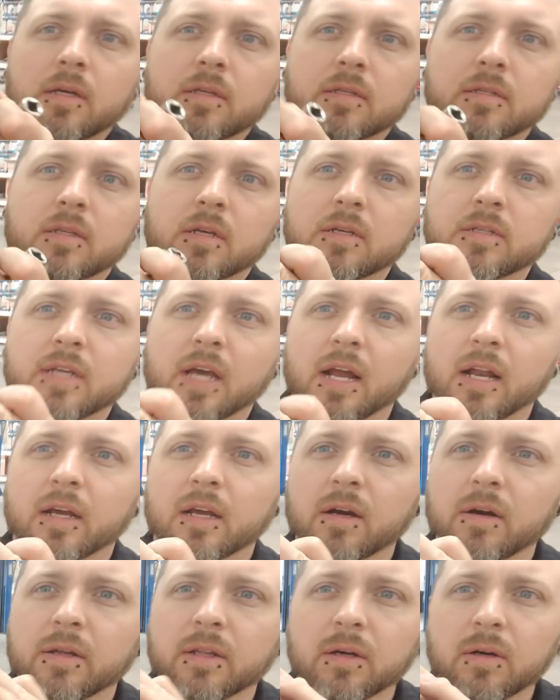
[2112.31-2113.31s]
is those got to
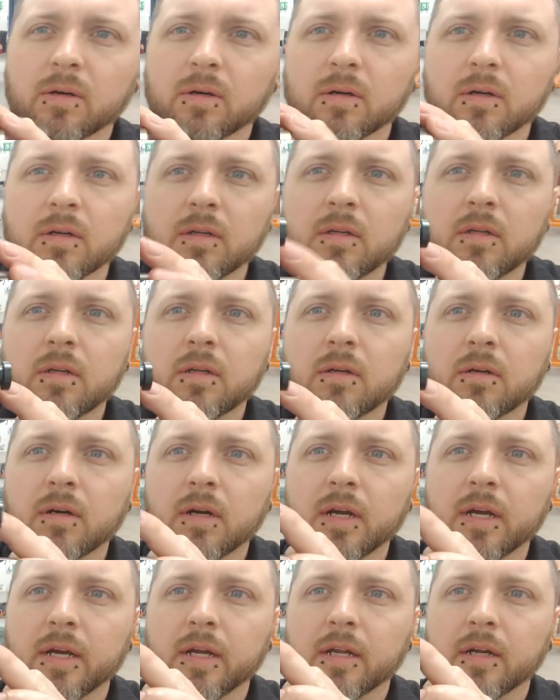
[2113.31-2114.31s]
go in the hole,
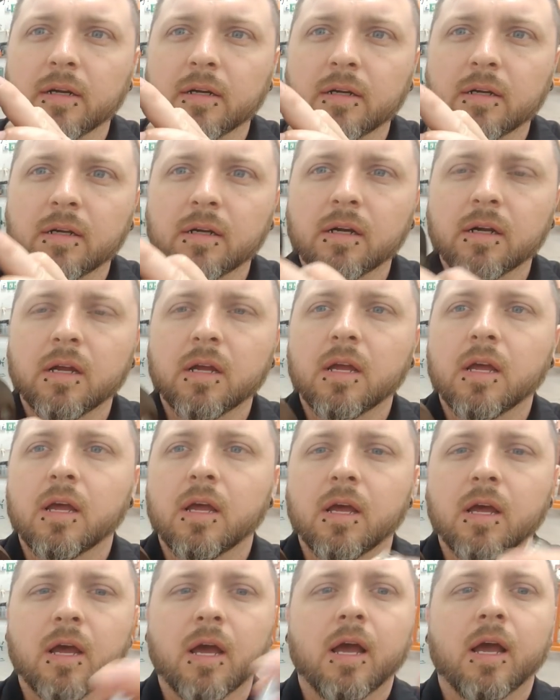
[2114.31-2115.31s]
right?
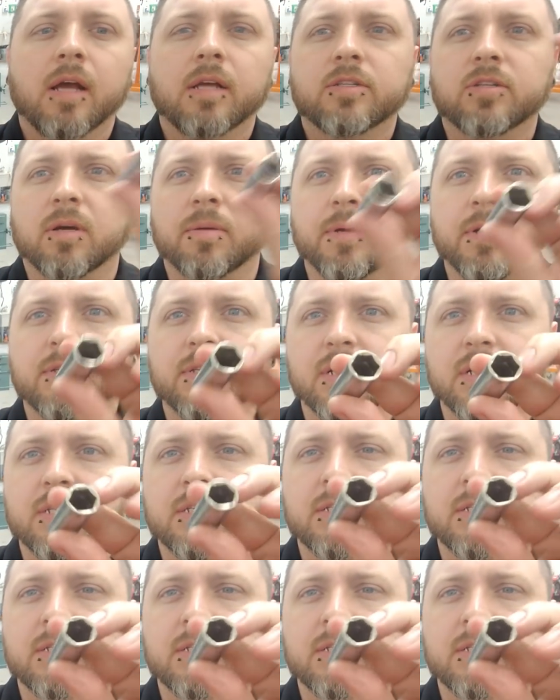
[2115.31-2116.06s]
So I'm using a